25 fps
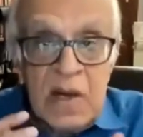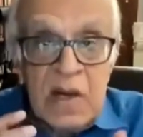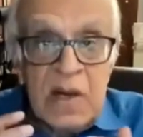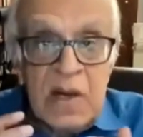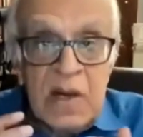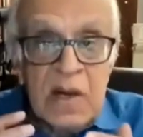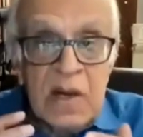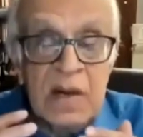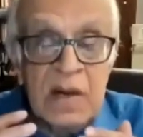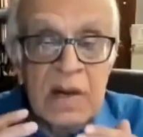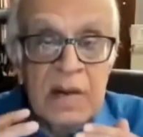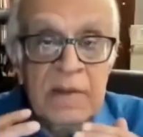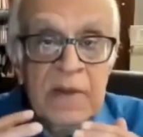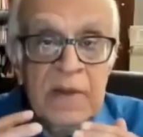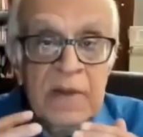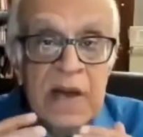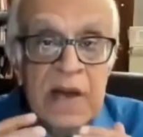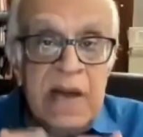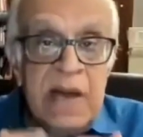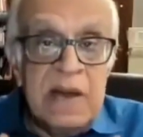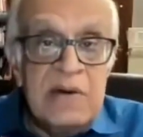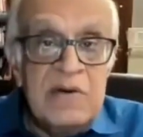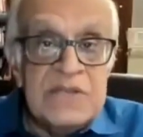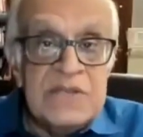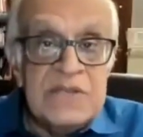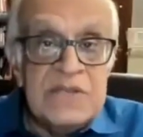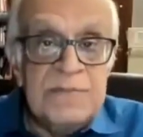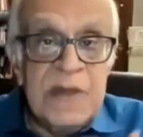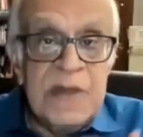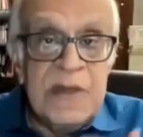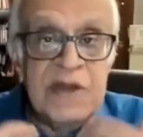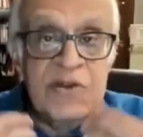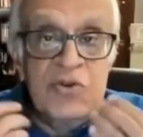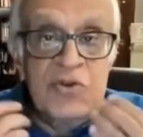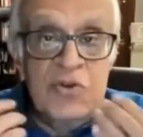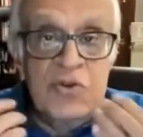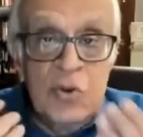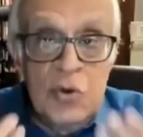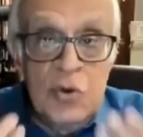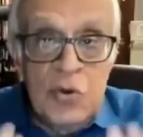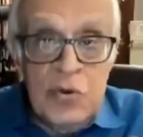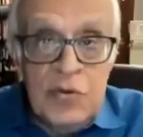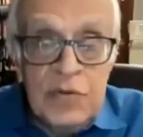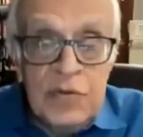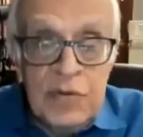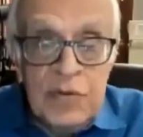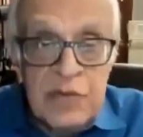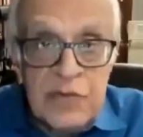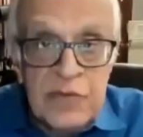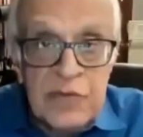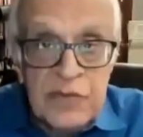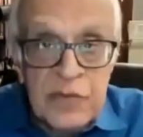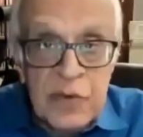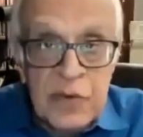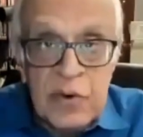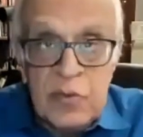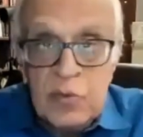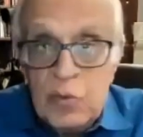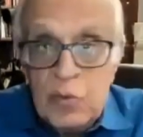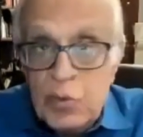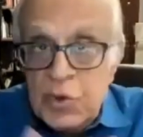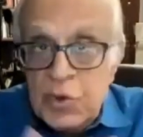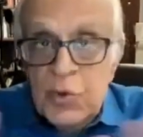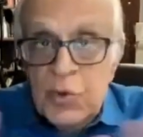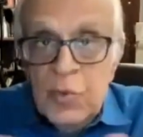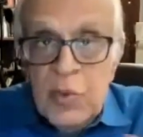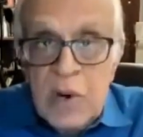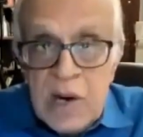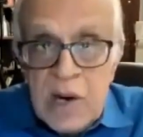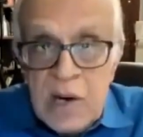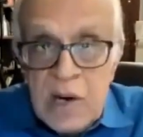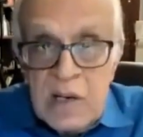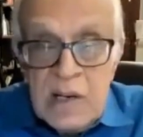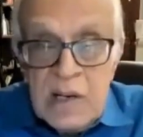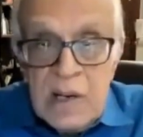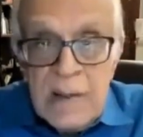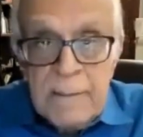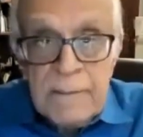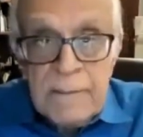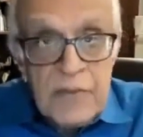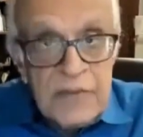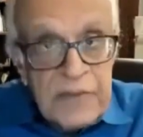I respect you for who you are,